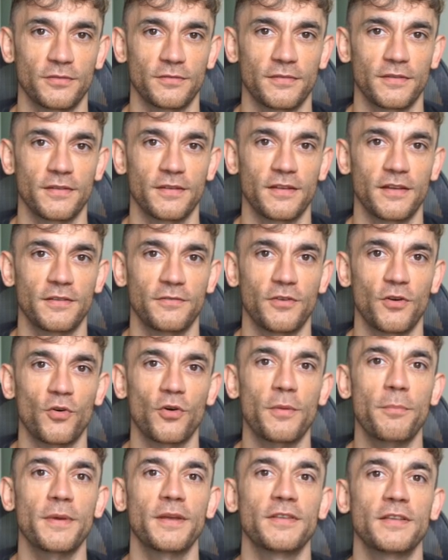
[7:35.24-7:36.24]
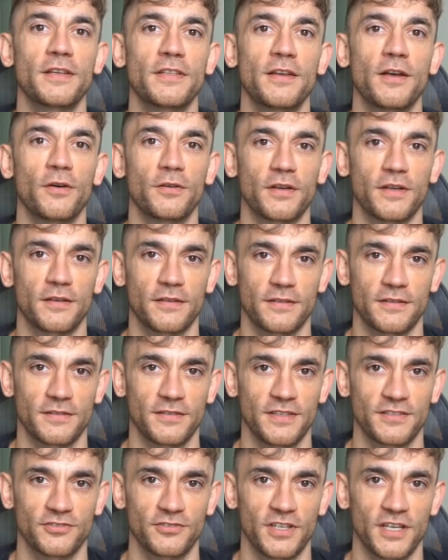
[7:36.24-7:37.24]
do. If you're a business owner,
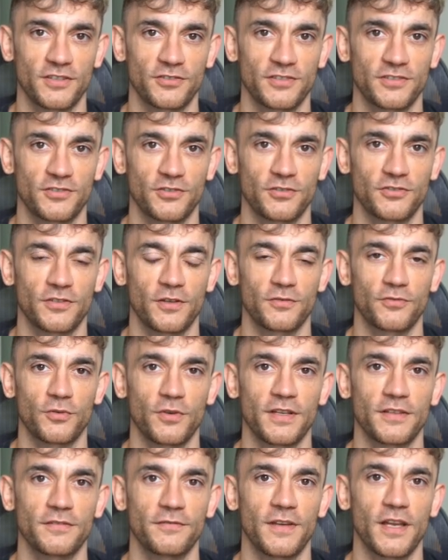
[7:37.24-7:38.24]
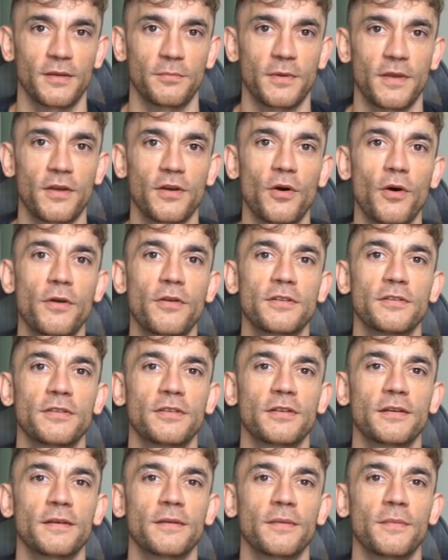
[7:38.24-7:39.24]
this changes your software development
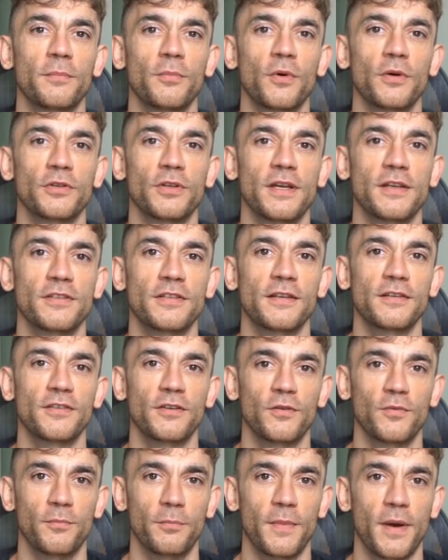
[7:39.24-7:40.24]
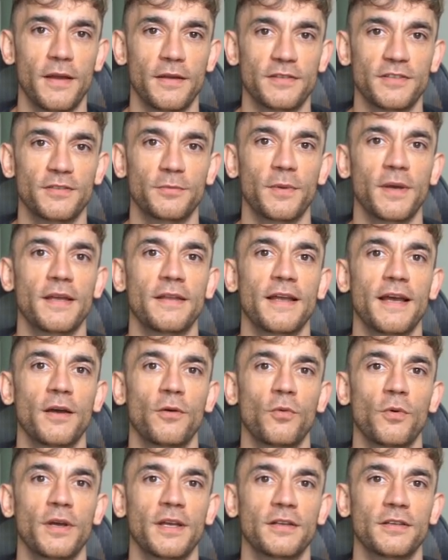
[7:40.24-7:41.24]
costs. Projects that took months might
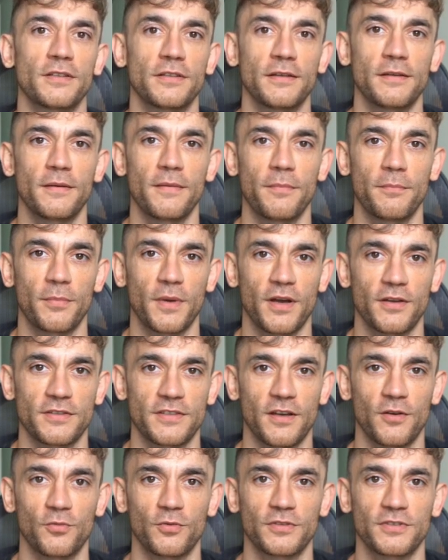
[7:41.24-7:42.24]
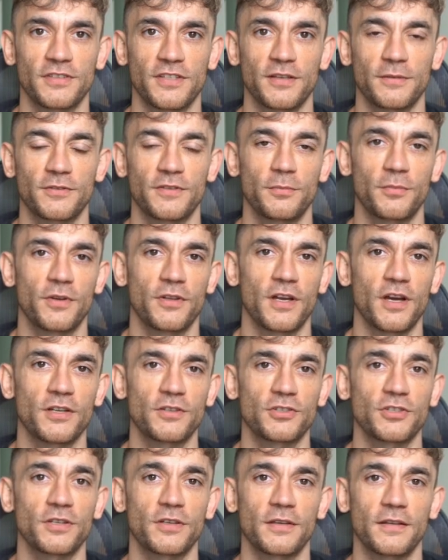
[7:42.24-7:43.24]
take weeks, Bugs that would slip to
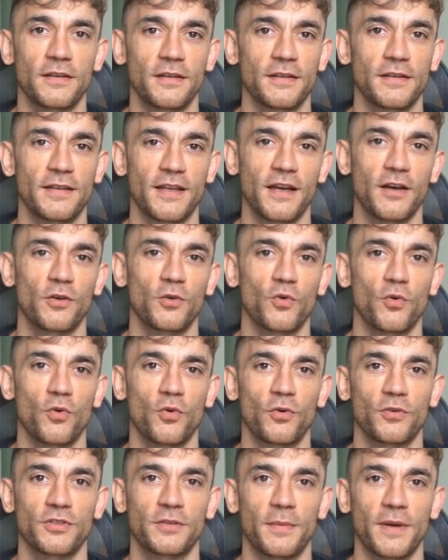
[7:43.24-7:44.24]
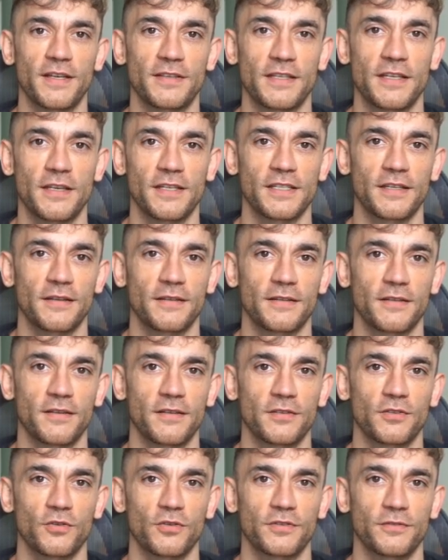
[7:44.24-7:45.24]
production get caught automatically.
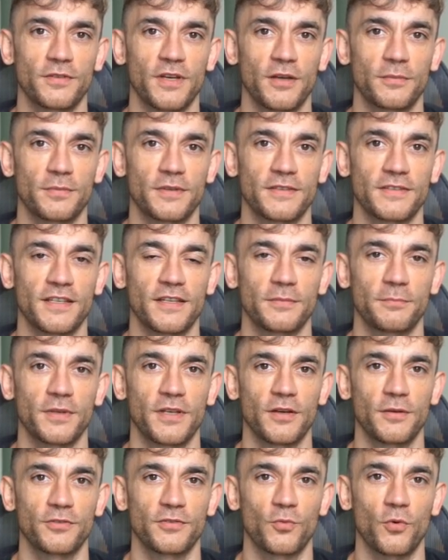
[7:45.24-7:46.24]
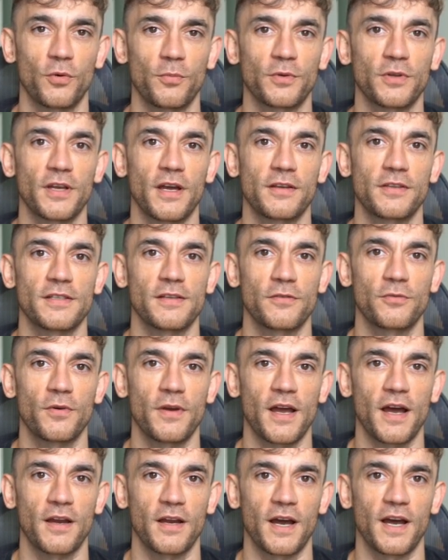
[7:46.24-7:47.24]
Your development team becomes more productive
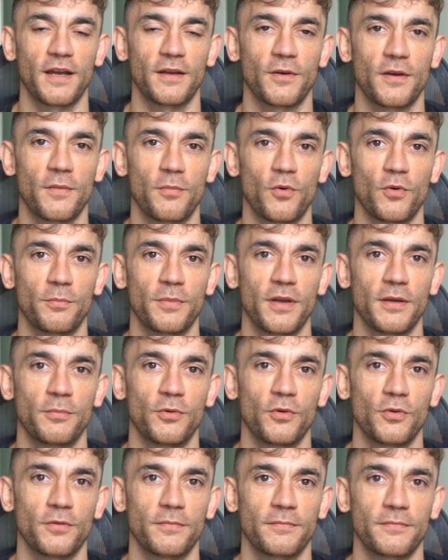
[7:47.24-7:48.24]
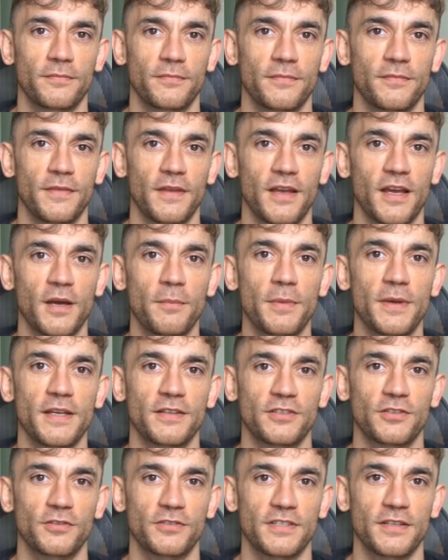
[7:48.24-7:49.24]
without hiring more people. The
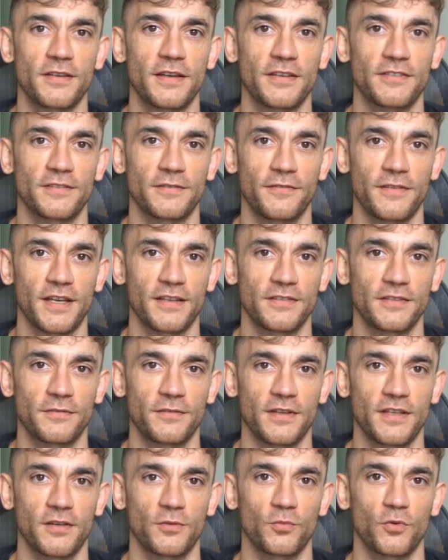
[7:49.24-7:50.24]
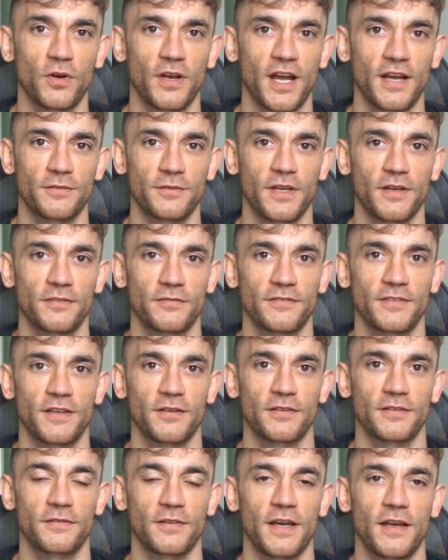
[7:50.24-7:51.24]
companies using this effectively will have
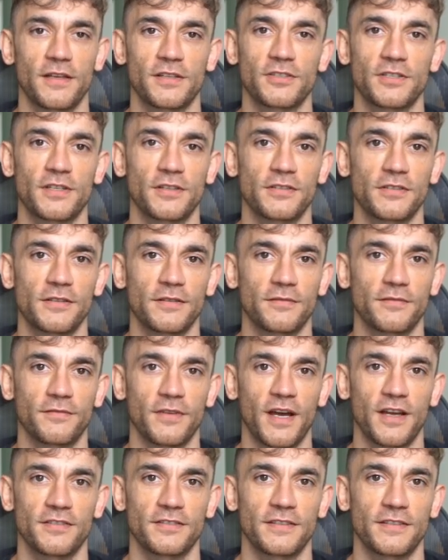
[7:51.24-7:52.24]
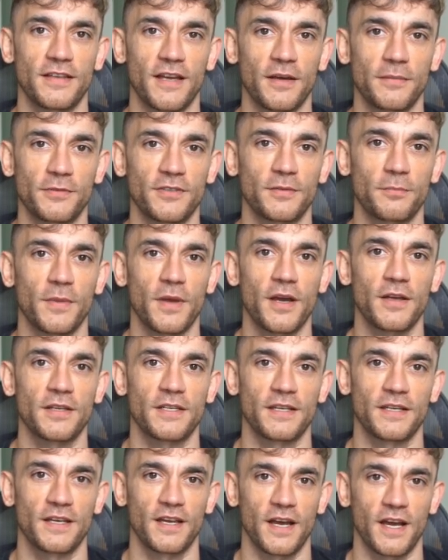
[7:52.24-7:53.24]
unfair advantages. Faster time to
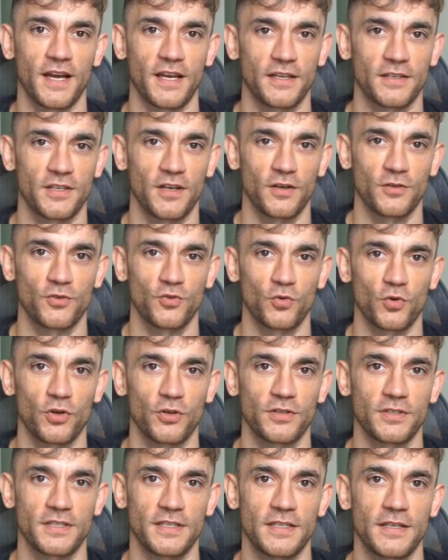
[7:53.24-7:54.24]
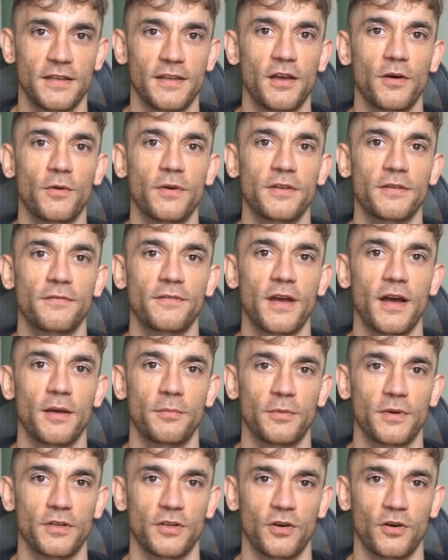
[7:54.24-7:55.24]
market, higher code quality, lower
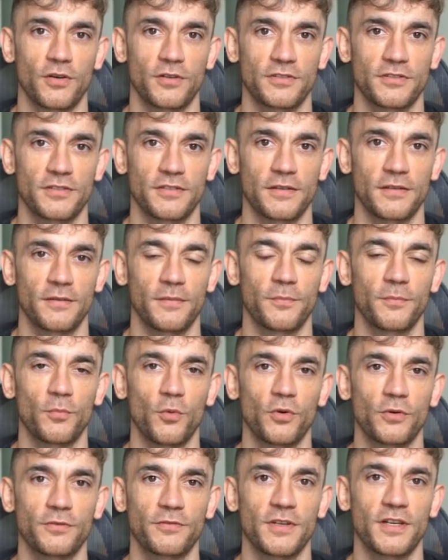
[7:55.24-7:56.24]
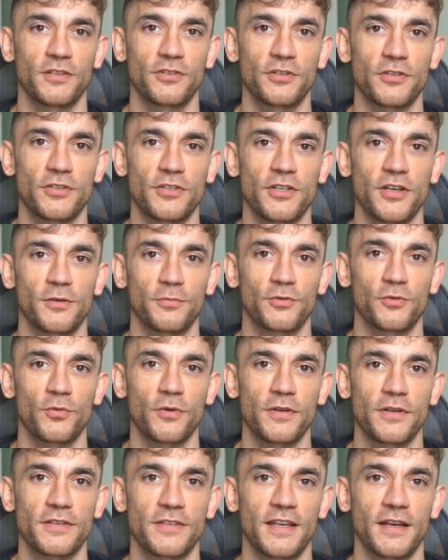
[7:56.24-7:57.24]
development costs, more features shipped
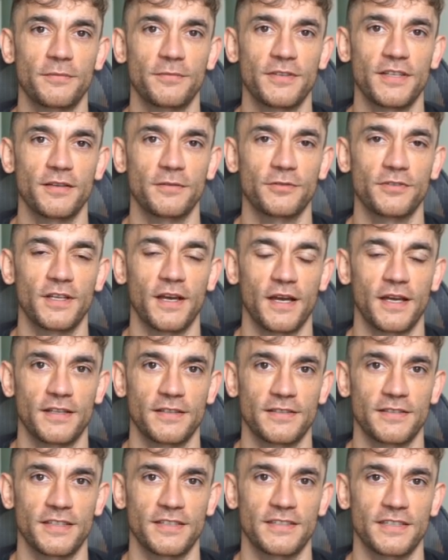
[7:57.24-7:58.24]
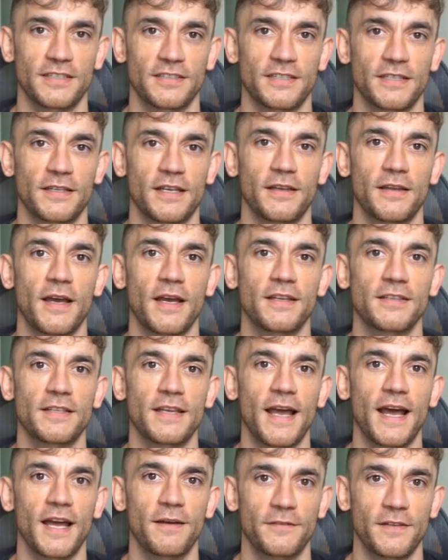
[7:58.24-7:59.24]
with the same team size. This isn't a nice
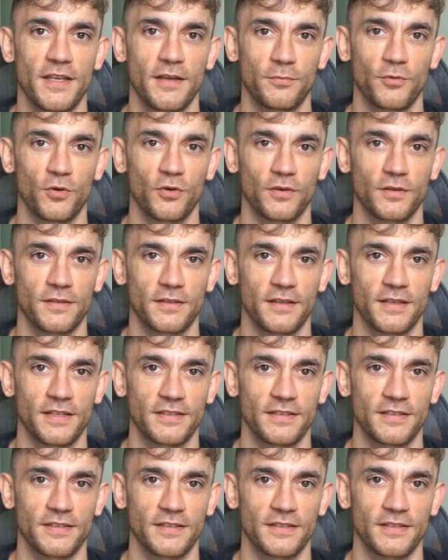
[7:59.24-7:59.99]
to have anymore.